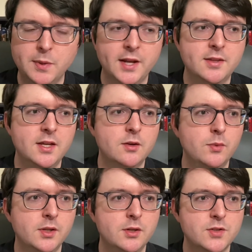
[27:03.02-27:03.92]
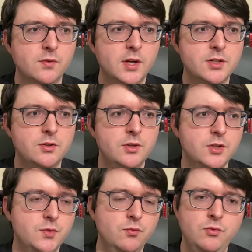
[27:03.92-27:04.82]
but I think with Nosferatu,
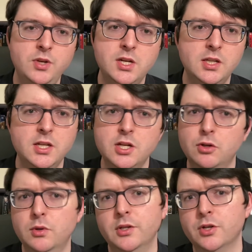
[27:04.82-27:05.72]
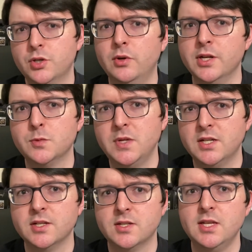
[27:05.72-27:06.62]
there's really no other choice
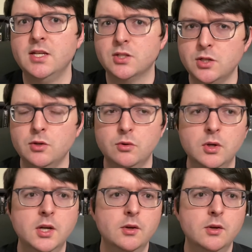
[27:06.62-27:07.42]
because these two